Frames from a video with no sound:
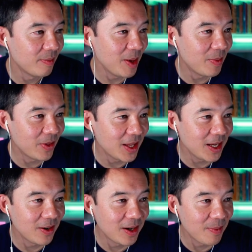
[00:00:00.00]
People
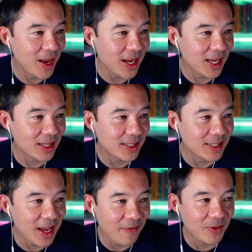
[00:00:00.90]
think you're going to make it.
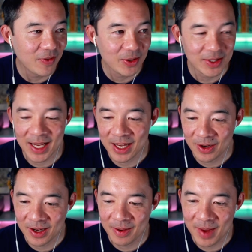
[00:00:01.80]
7 votes say
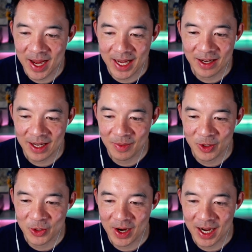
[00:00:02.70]
you're going to make it,
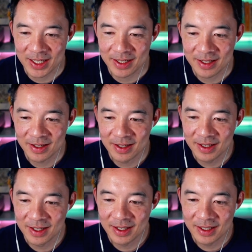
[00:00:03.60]
Emo Trash.
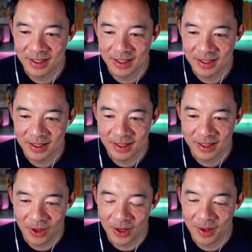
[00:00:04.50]

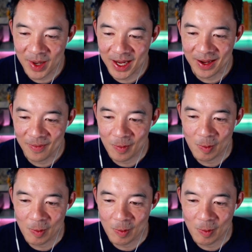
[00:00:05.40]
You're going to make it.